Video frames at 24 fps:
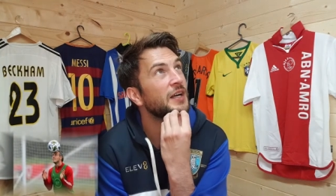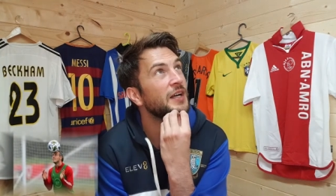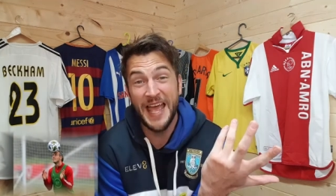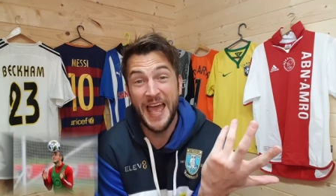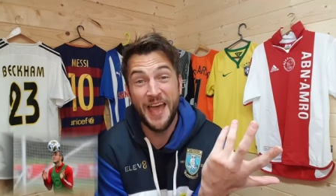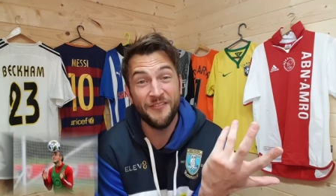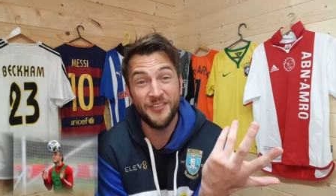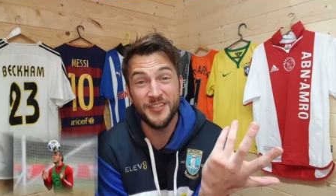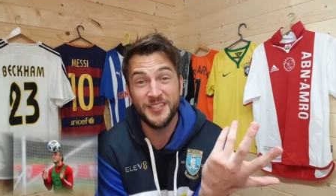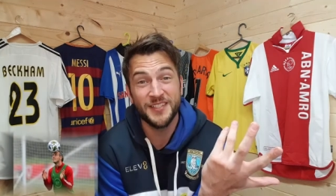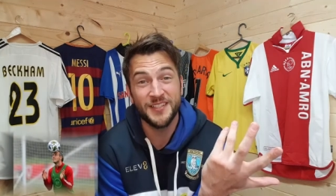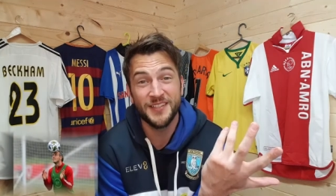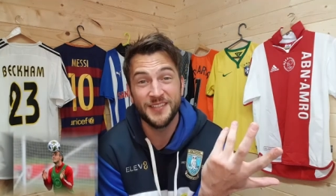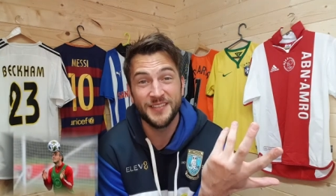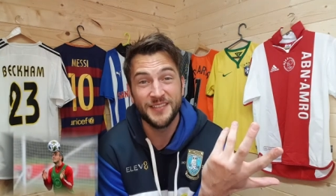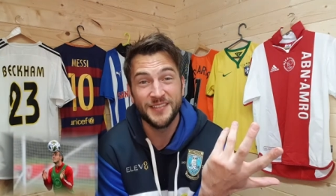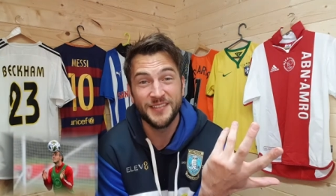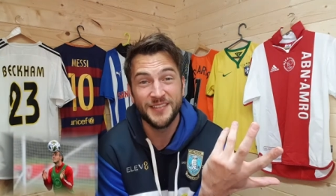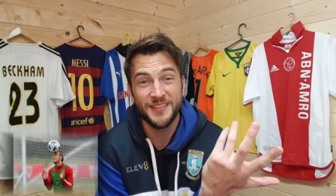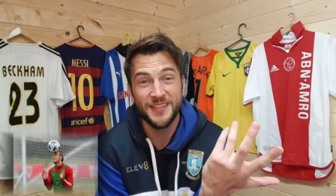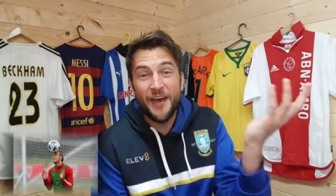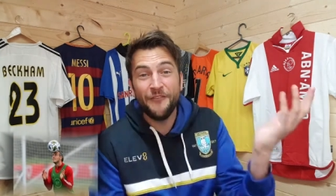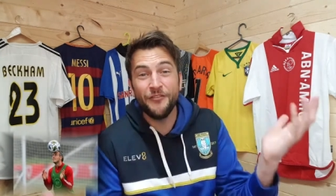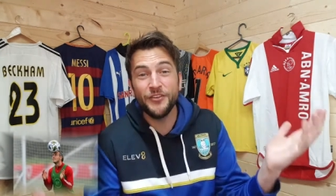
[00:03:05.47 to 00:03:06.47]
Everton.
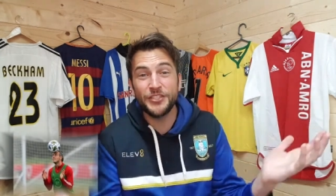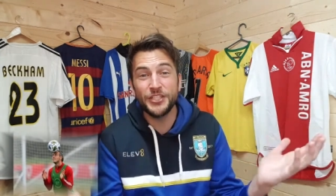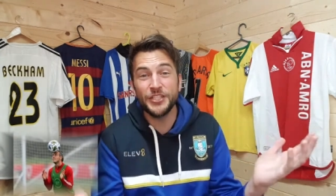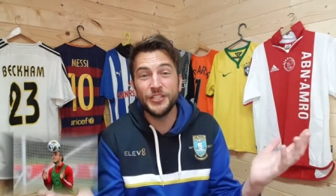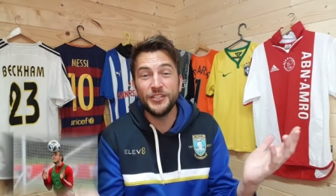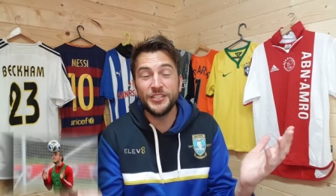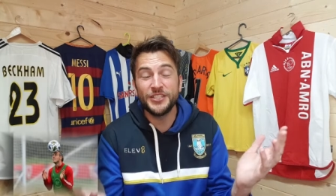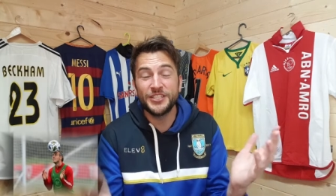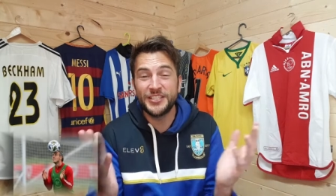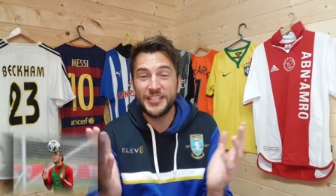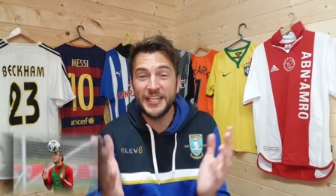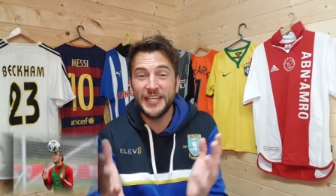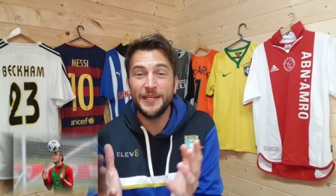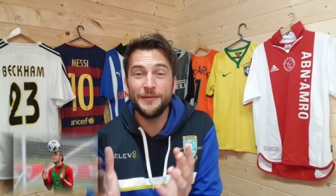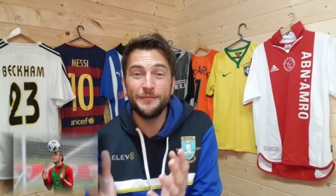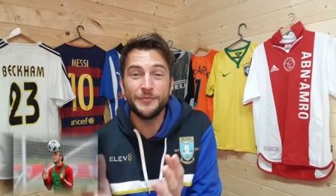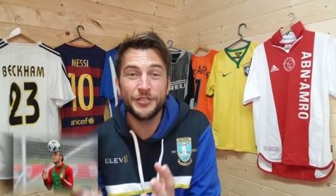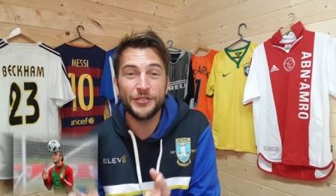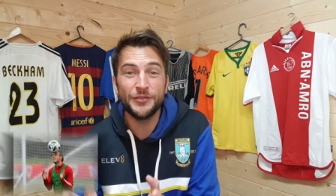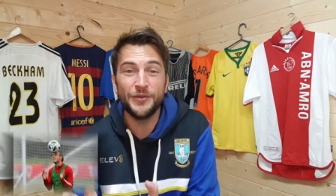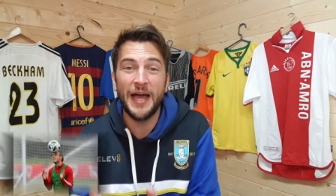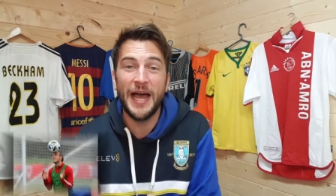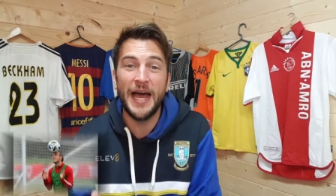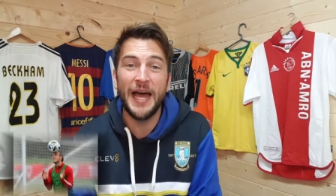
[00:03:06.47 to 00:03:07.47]
Everton seem
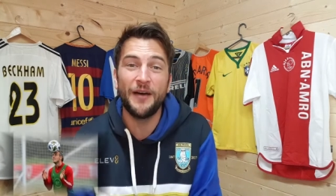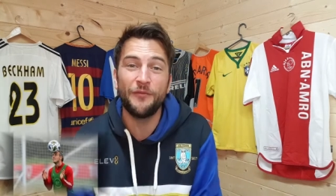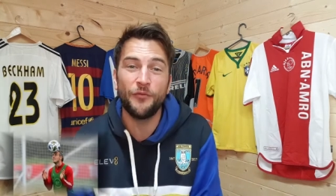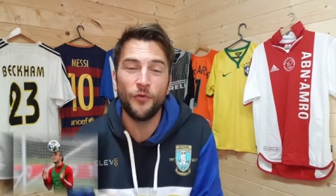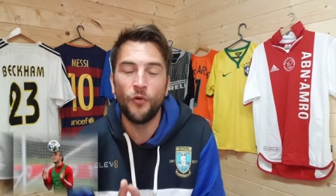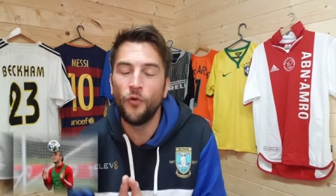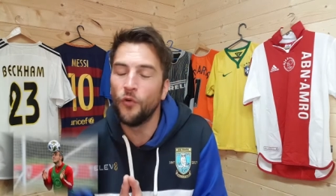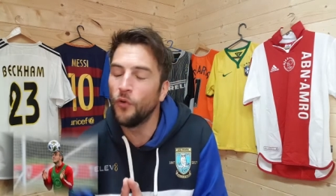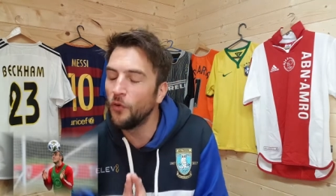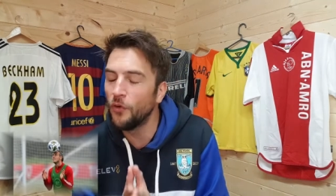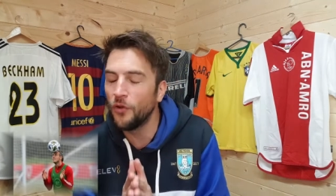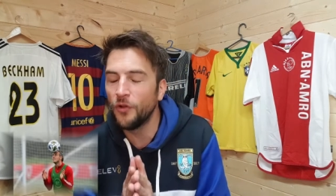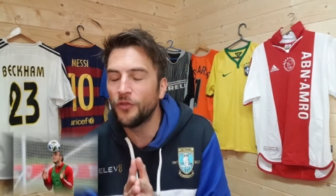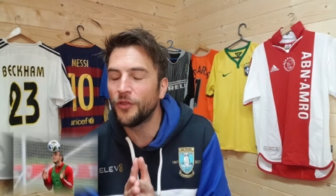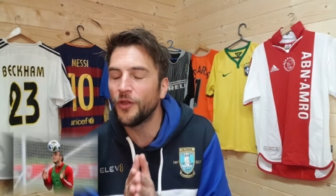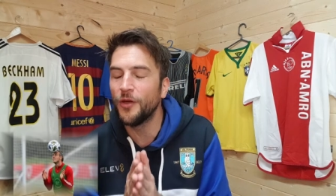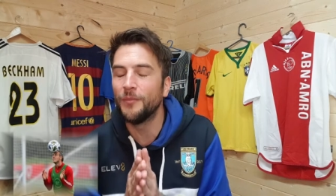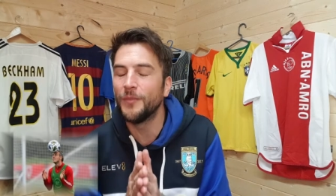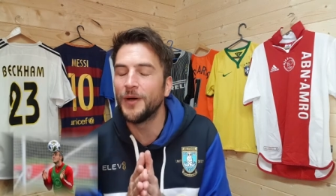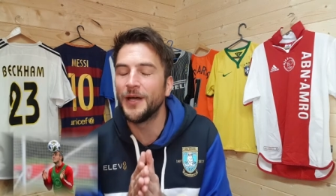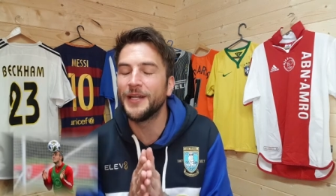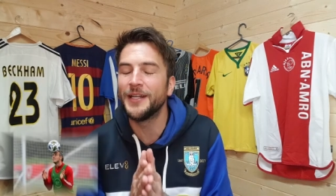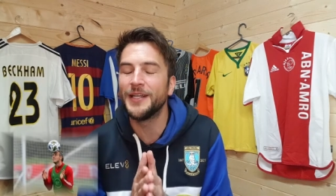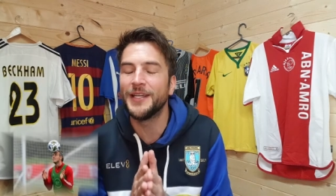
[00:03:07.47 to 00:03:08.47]
to have all the
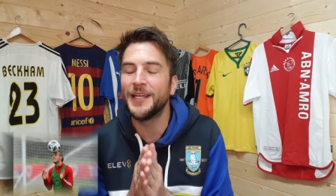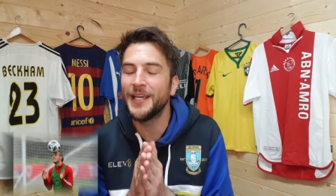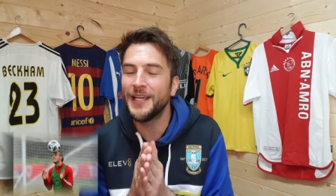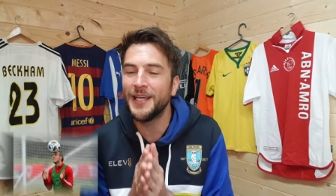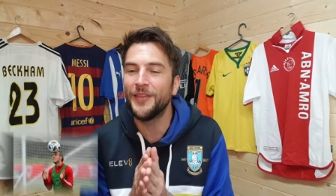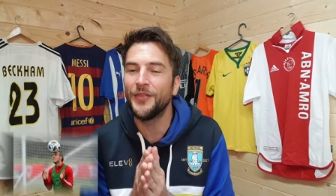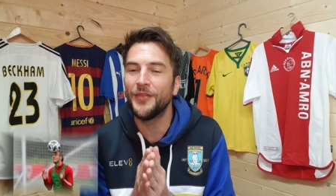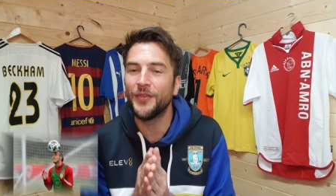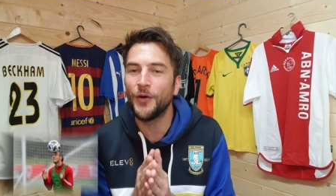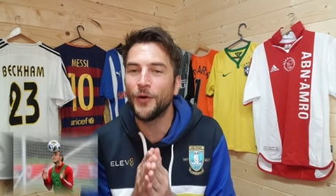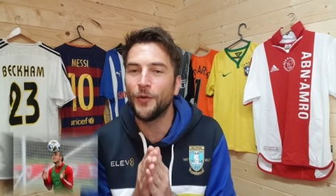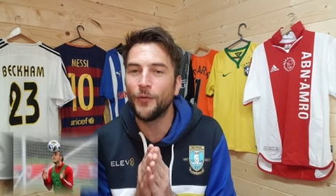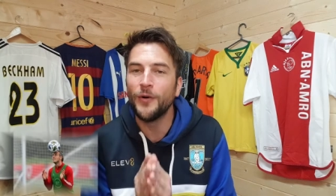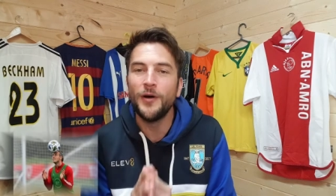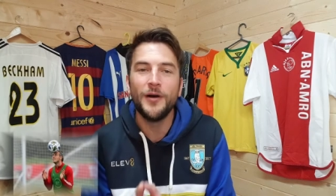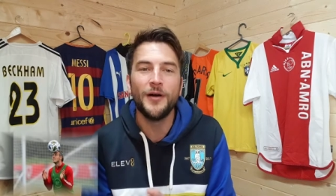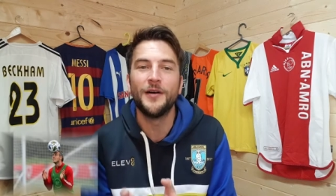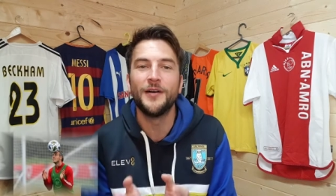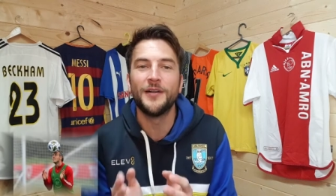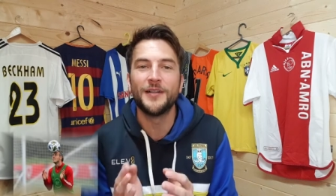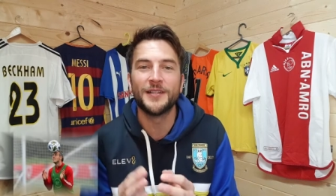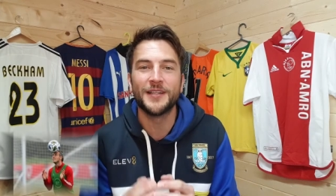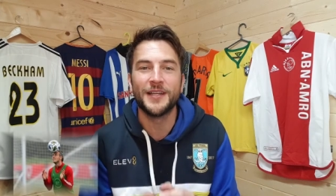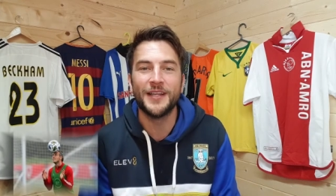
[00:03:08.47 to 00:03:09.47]
money in the
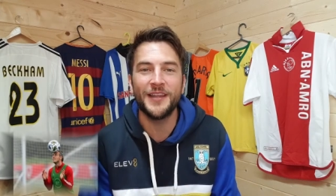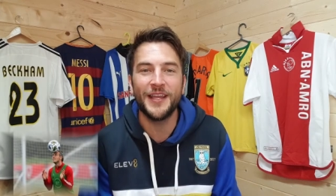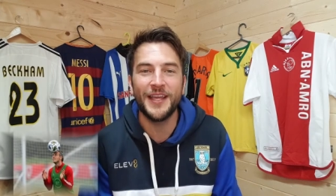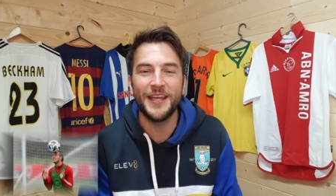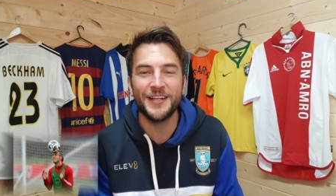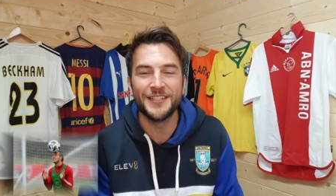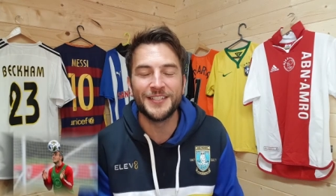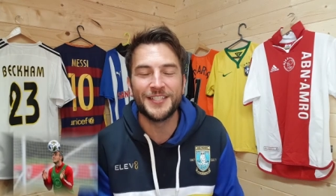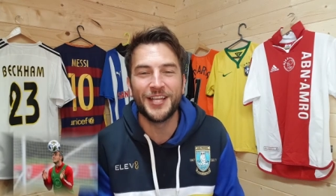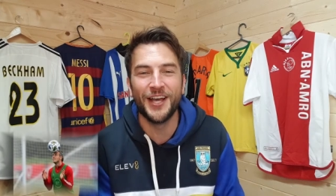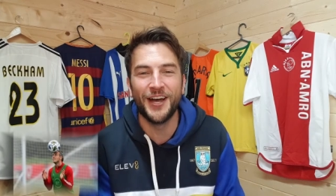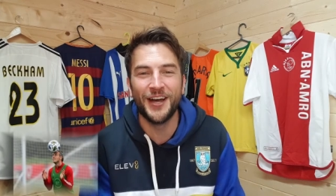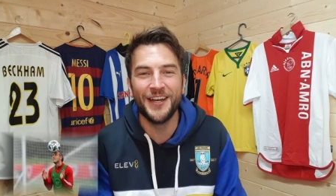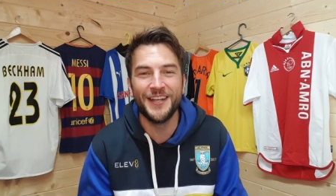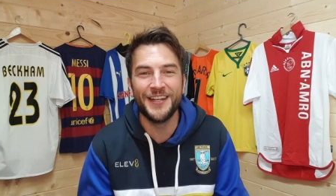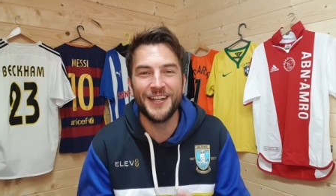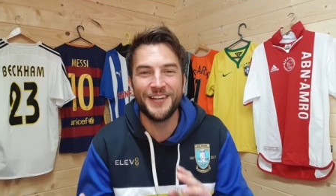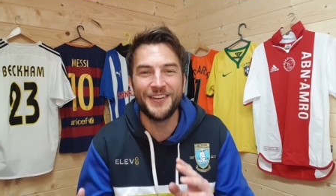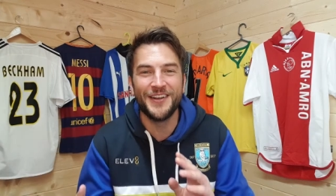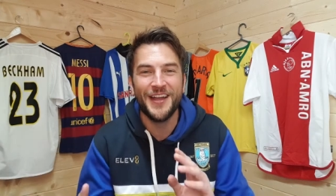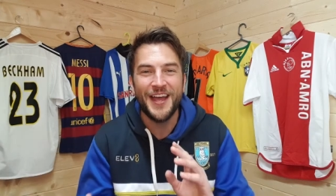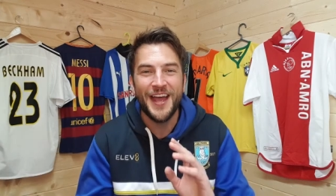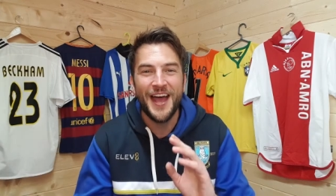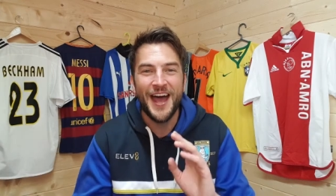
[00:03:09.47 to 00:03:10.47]
world. They are
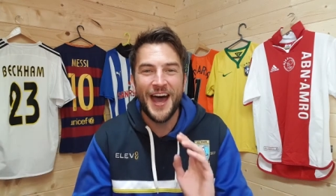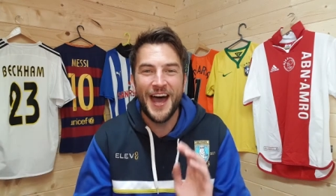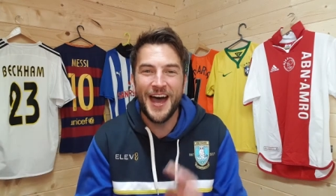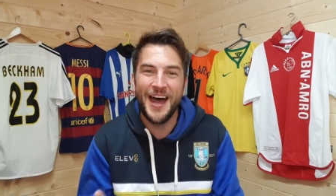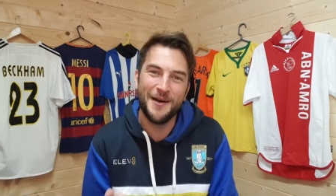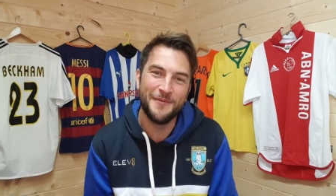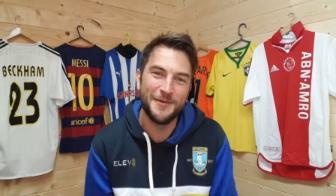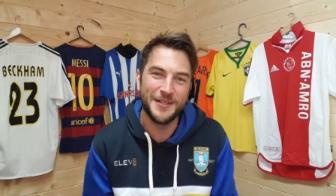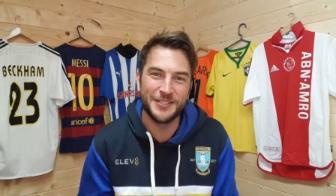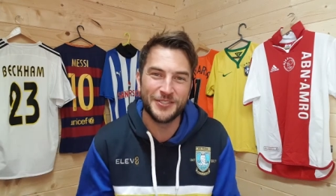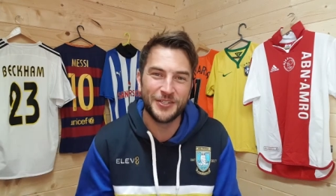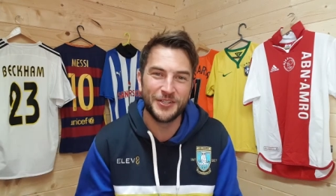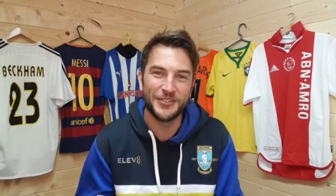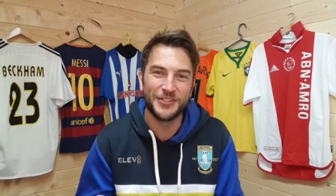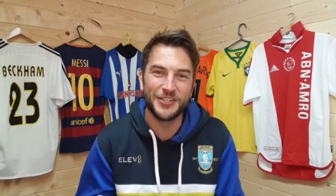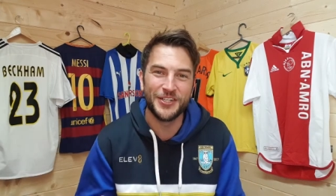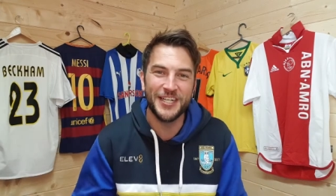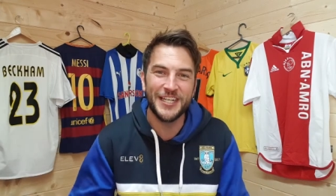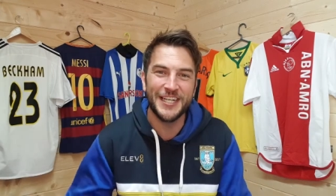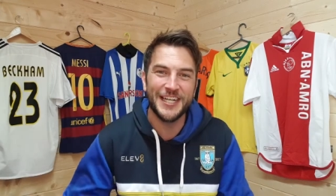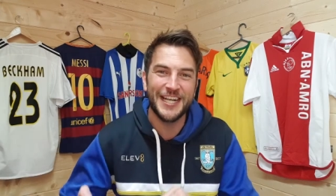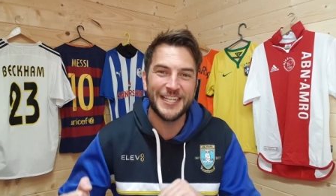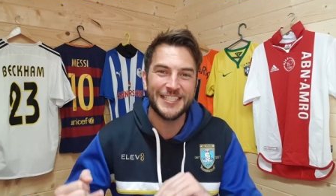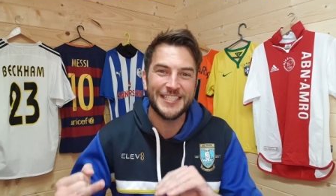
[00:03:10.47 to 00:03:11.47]
signing James
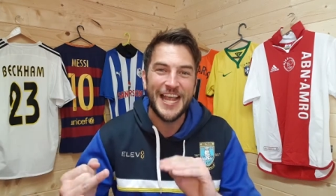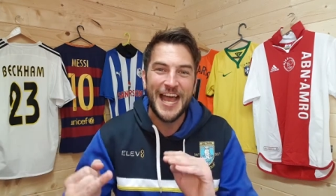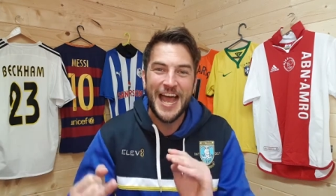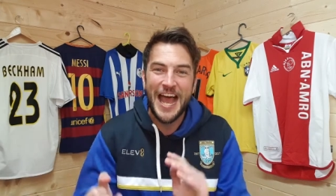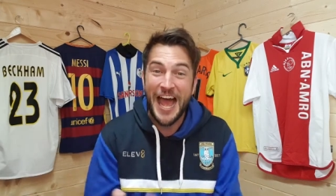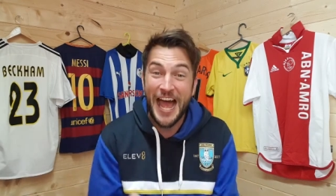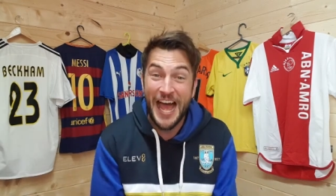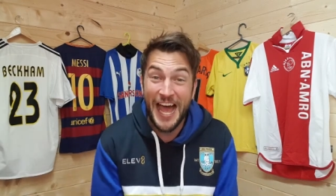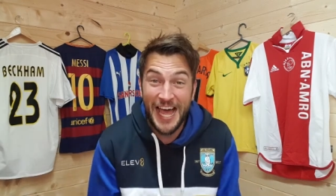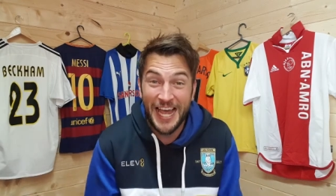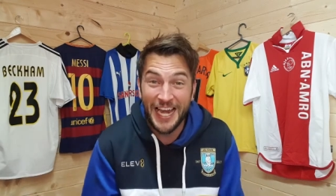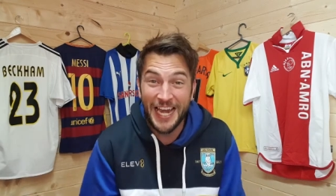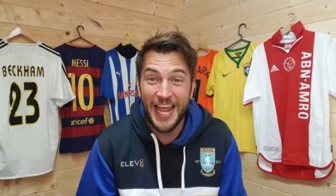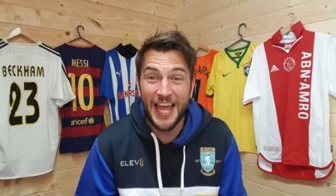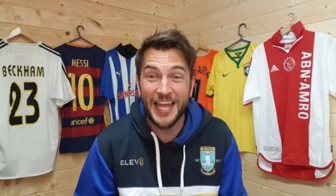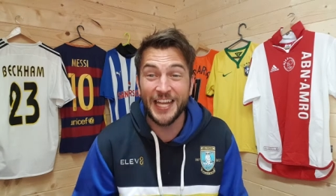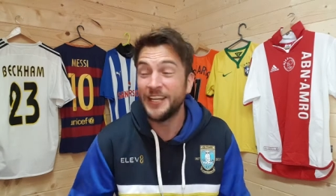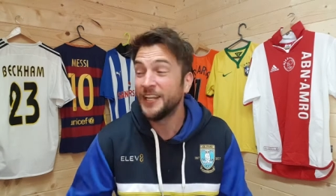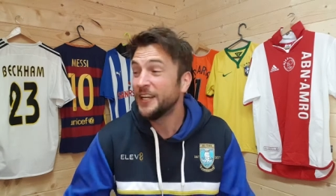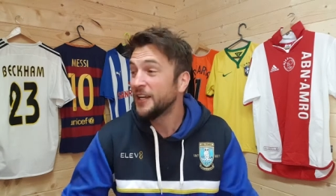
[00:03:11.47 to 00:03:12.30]
Rodriguez, Alan.